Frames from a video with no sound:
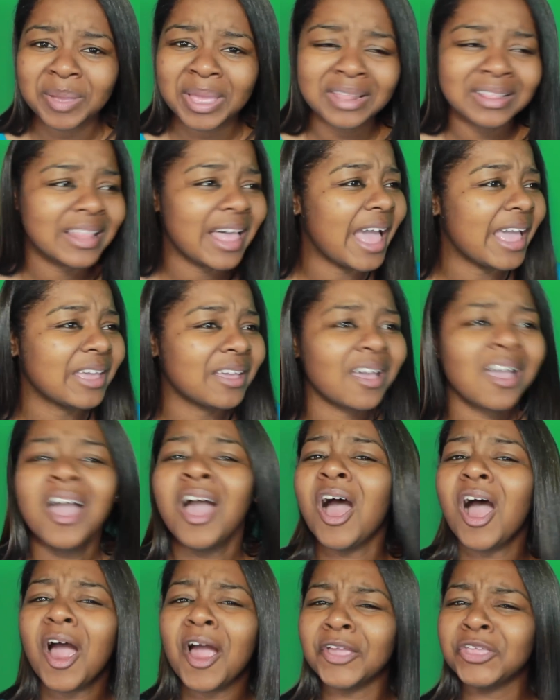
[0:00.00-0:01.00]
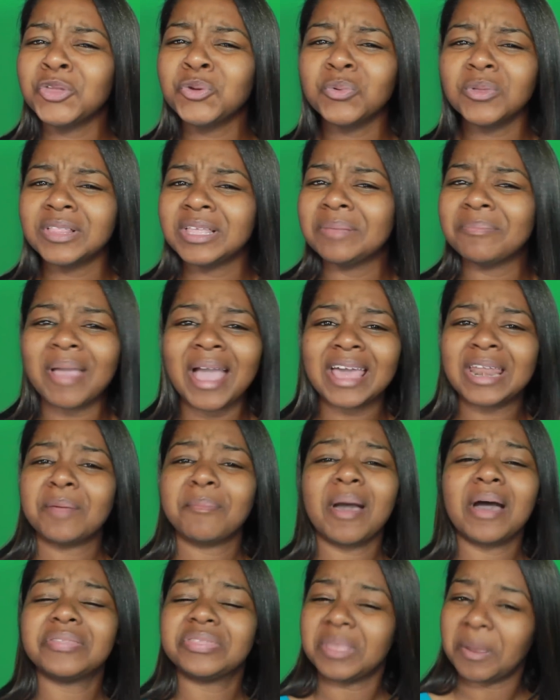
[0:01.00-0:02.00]
And like, are you really mad
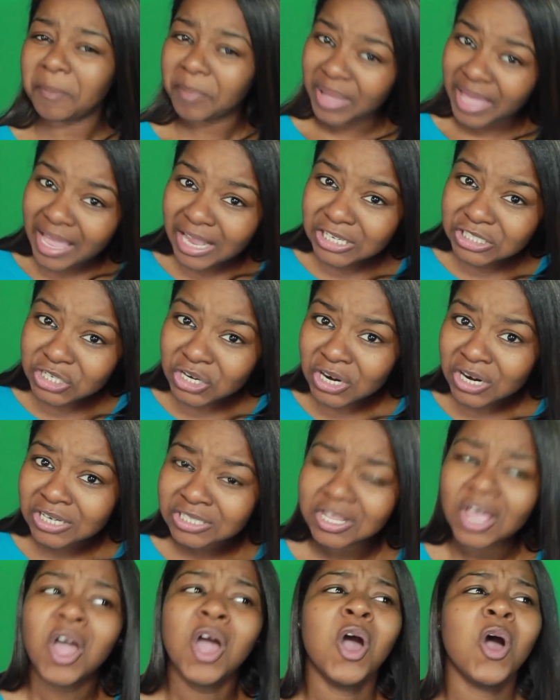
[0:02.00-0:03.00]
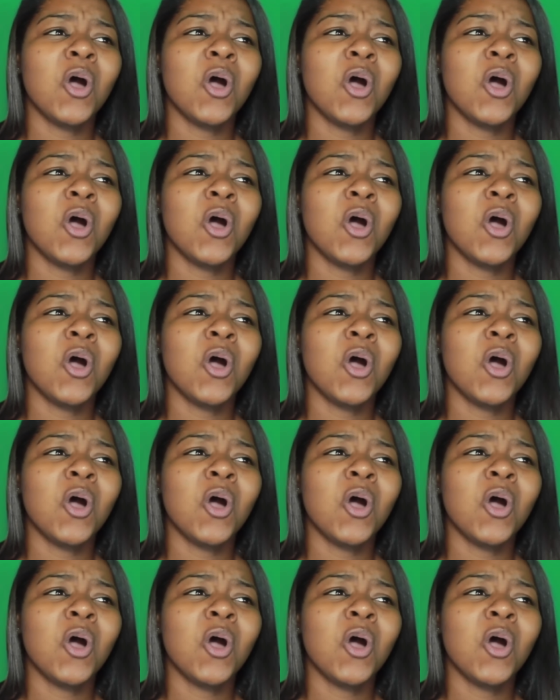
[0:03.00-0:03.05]
about the pictures,